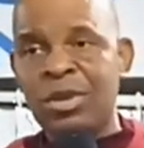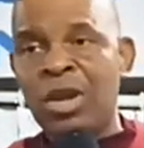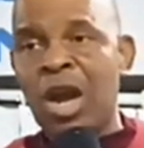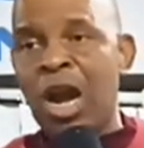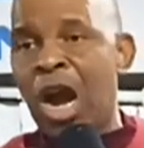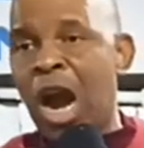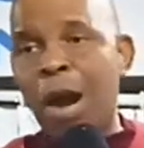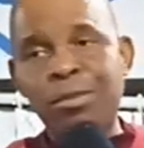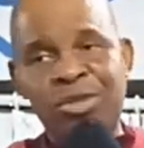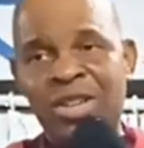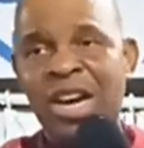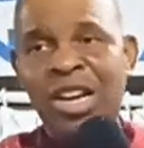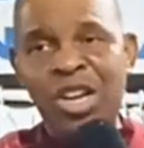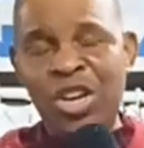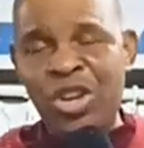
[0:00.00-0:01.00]
I'm
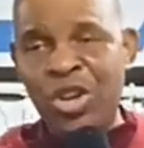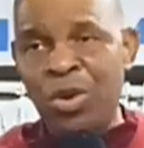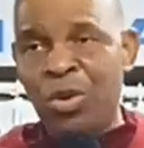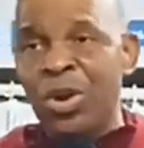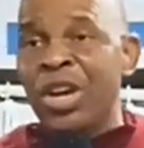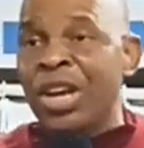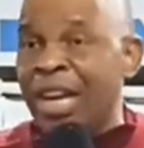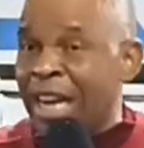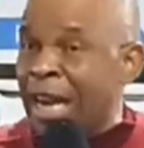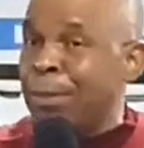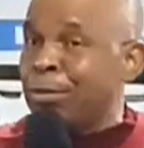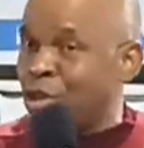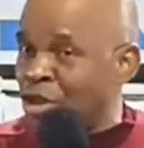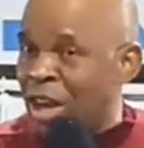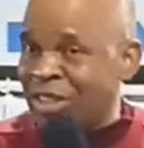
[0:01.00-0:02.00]
telling you,
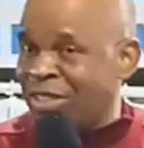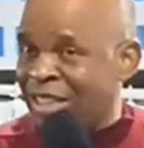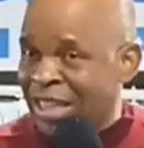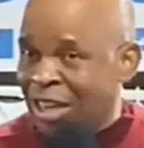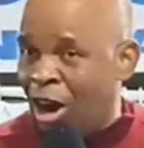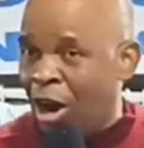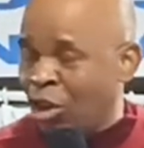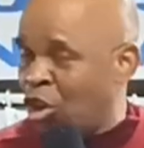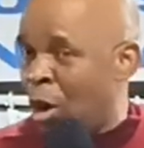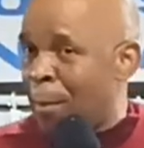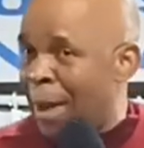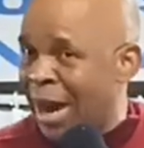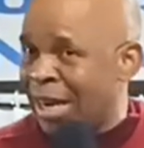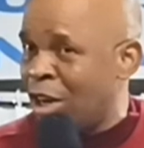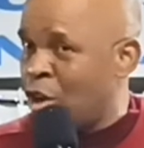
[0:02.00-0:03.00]
keep trusting God no
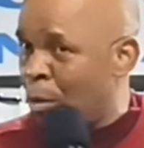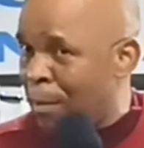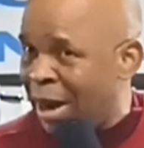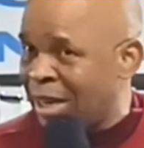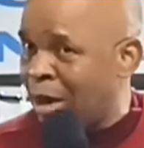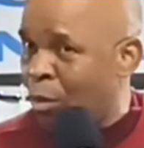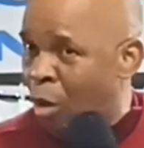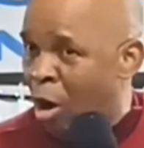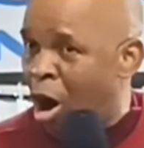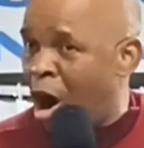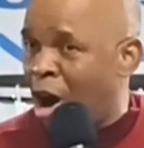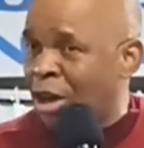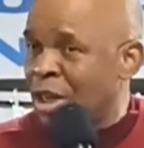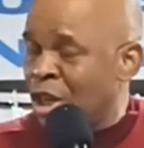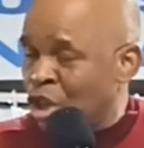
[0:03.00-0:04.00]
matter no matter
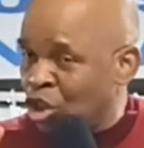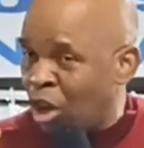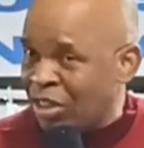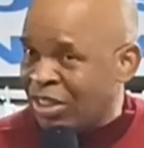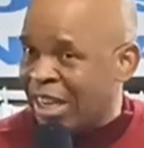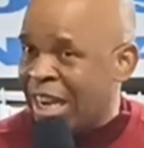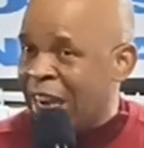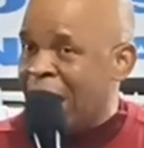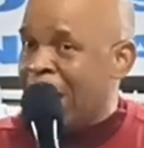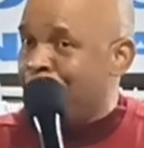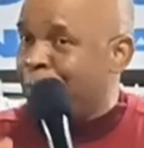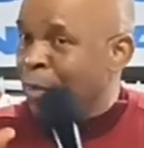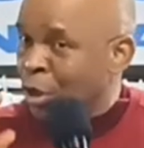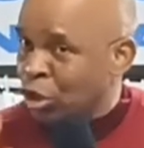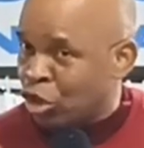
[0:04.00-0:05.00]
what. Just keep
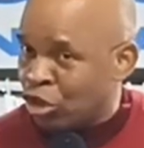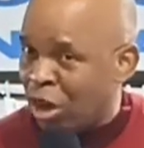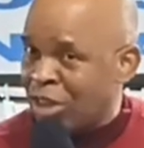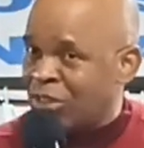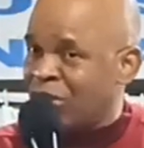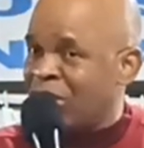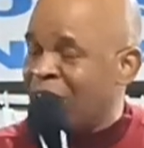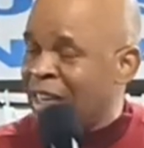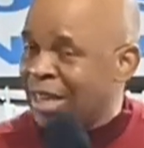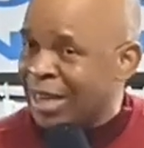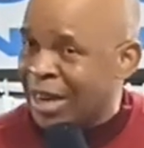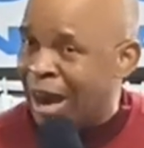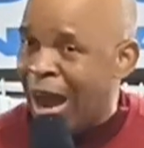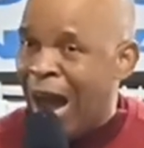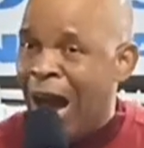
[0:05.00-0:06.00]
trusting
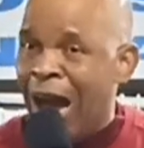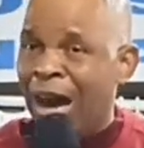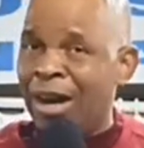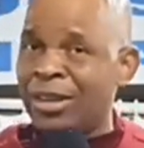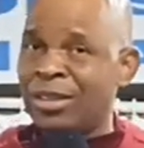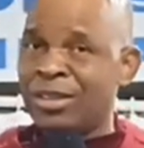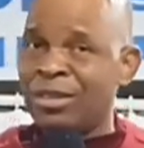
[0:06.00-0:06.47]
God.